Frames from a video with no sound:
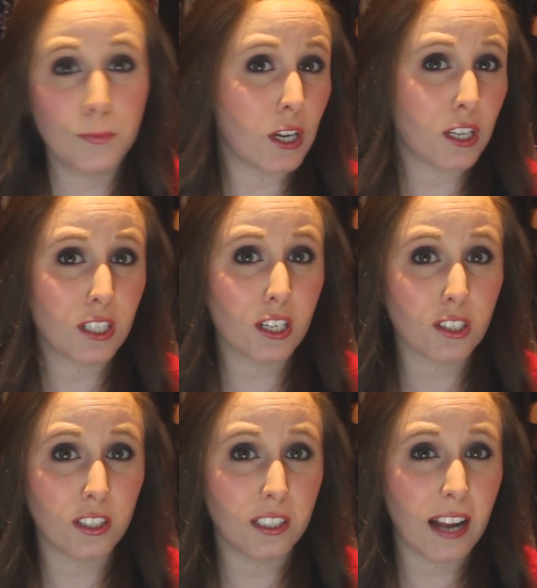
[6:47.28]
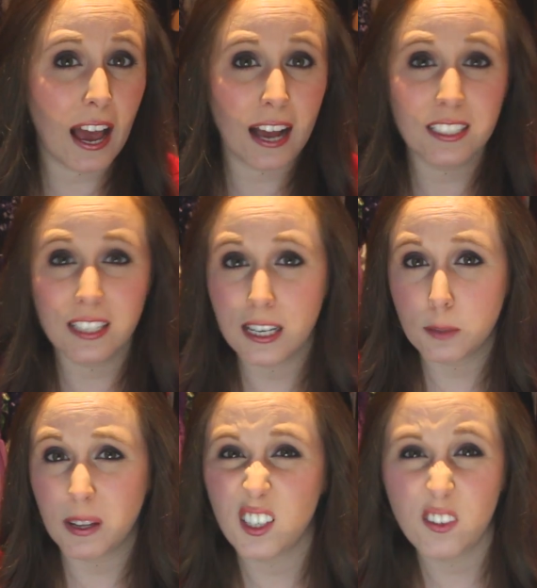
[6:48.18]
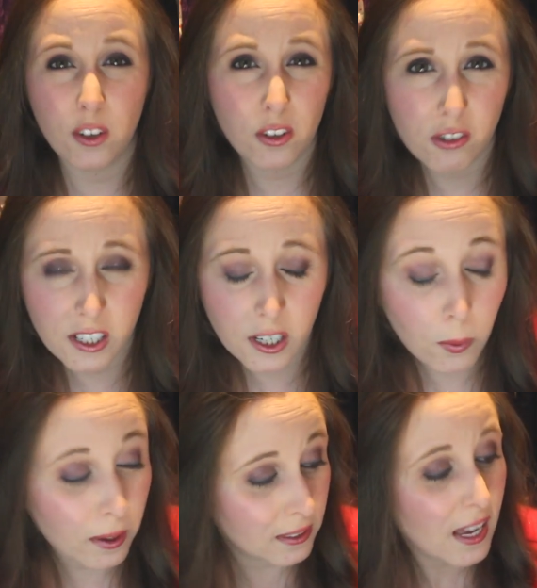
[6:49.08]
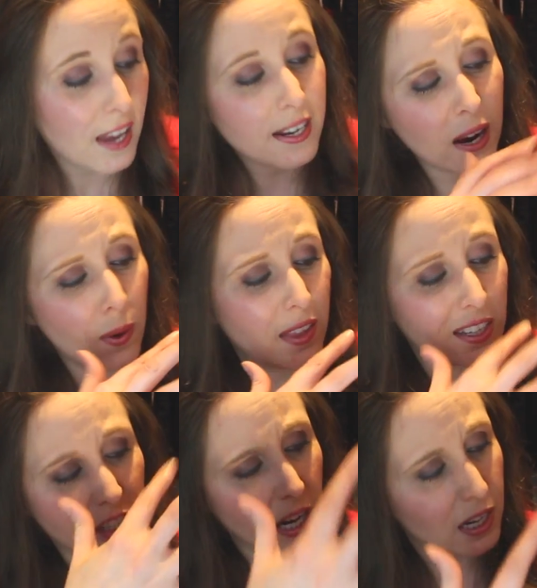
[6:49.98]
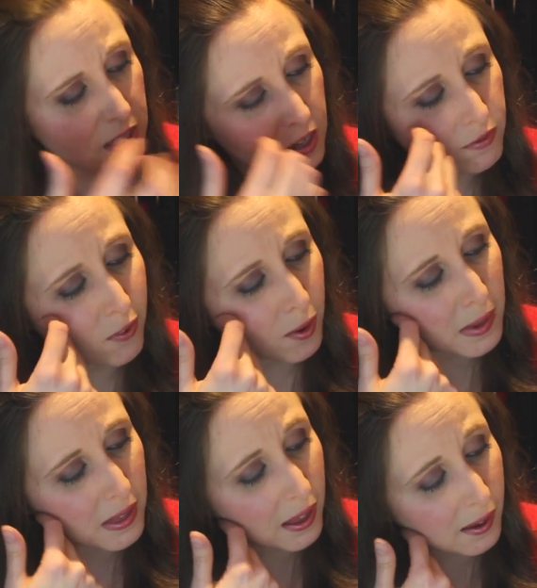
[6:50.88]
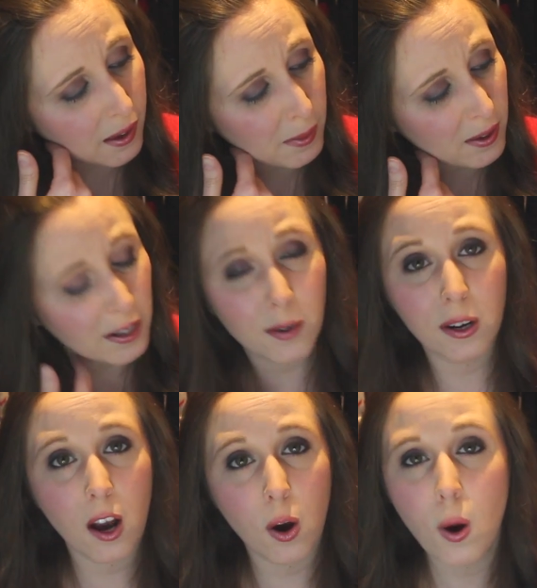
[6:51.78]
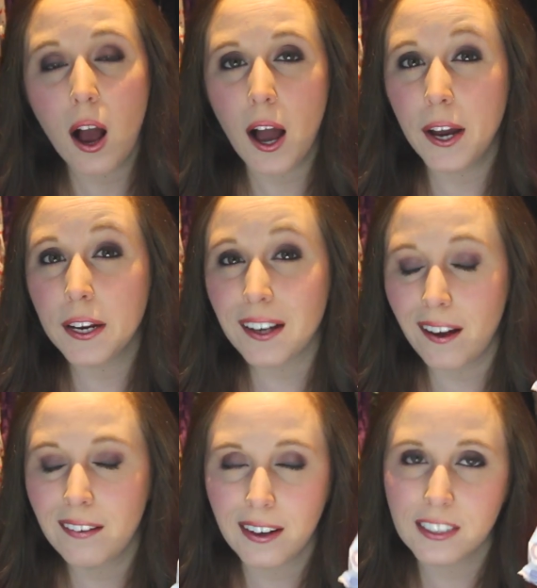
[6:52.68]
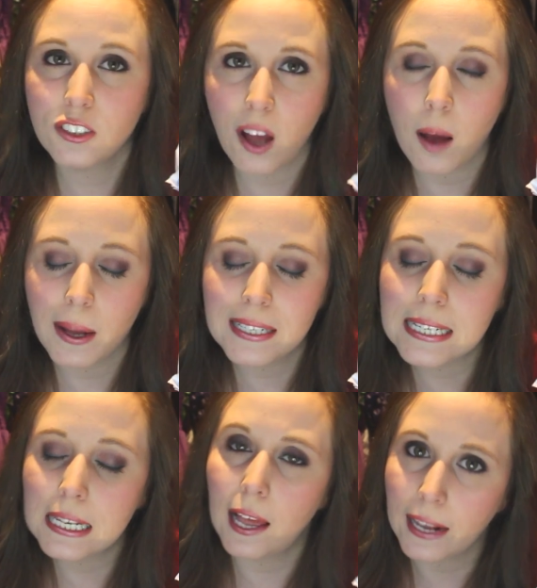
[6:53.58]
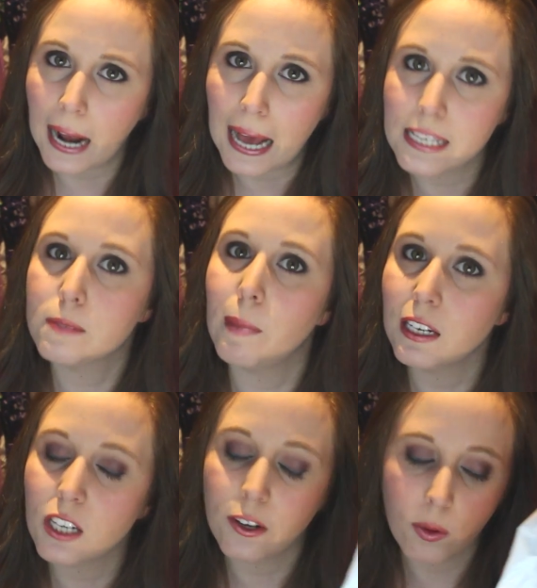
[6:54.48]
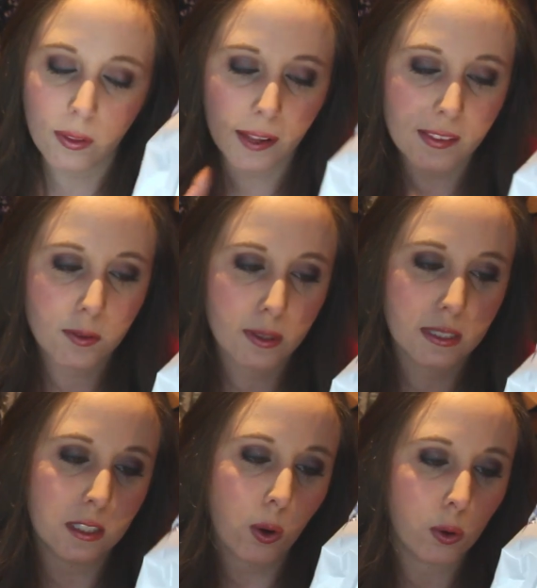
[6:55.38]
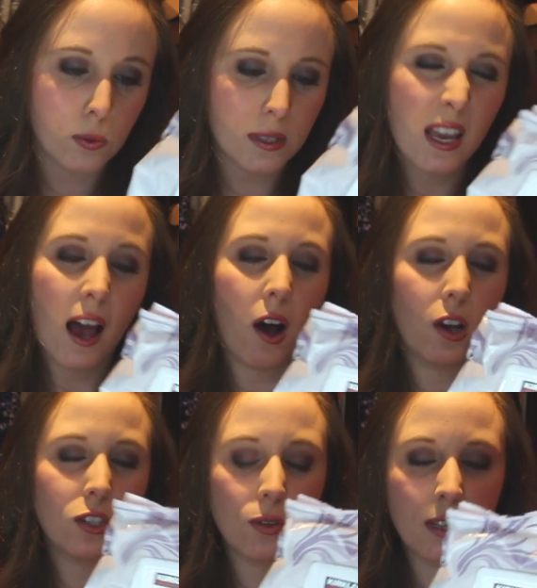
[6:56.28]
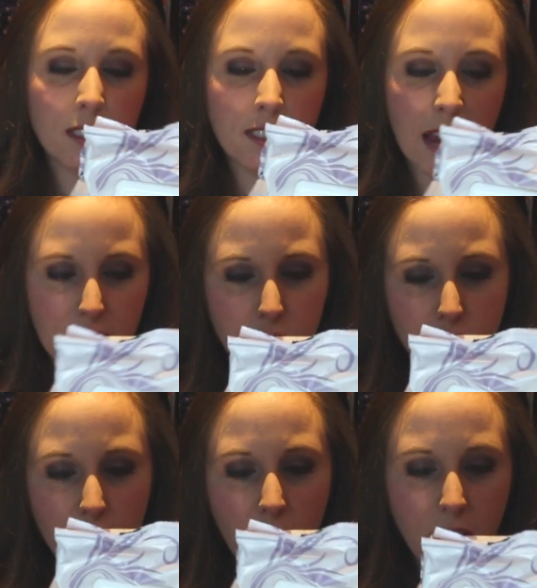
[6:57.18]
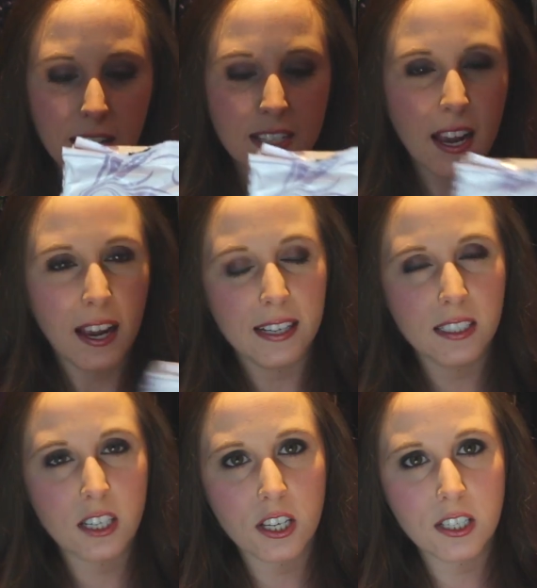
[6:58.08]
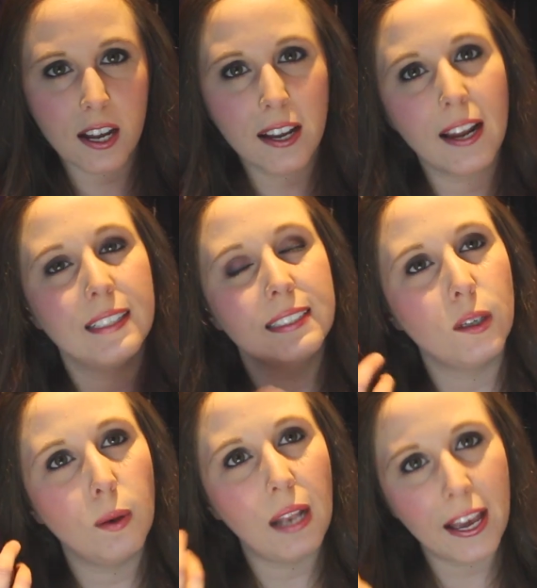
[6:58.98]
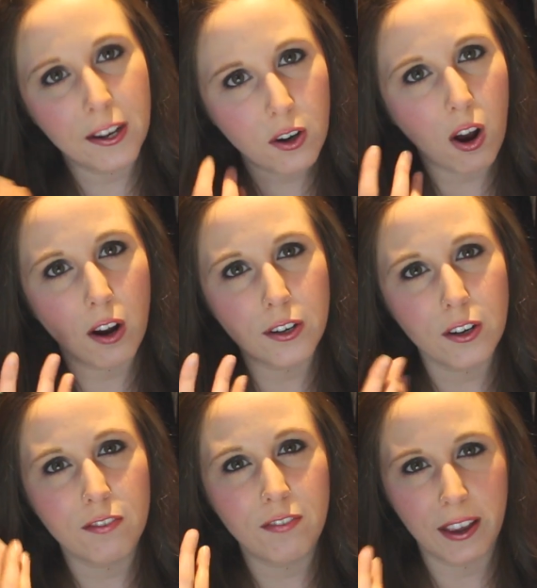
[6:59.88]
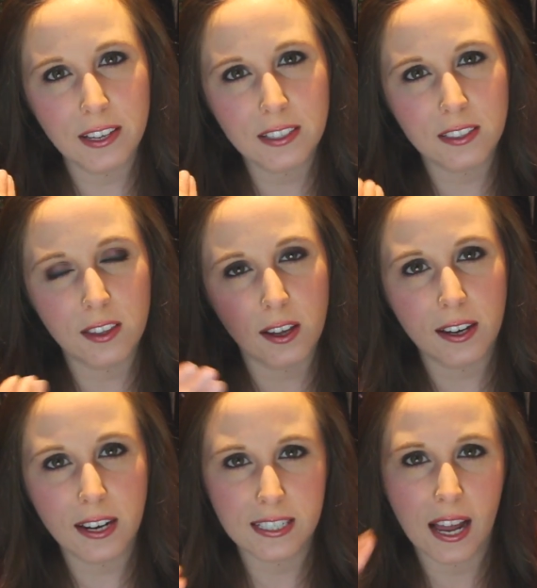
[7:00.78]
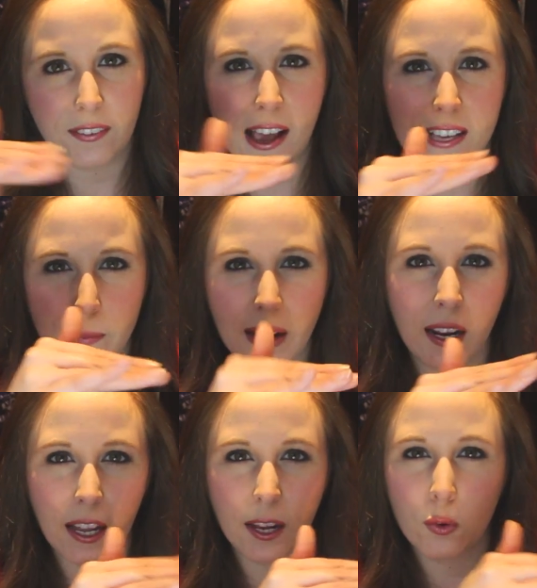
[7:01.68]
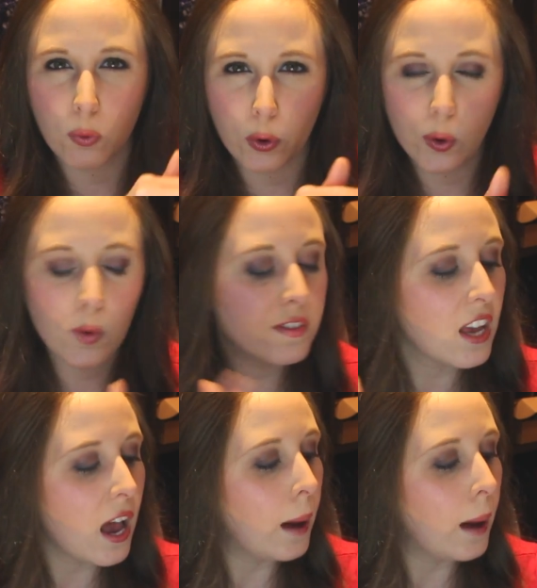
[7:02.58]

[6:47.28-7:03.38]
just as good as the expensive Neutrogena ones. Now, when they changed their formula about a year ago, I stopped. I didn't like it as much. I don't like these ones as the old ones. Also, the texture on it, it's just, again, a little lighter on your face. It doesn't have as many like grooves,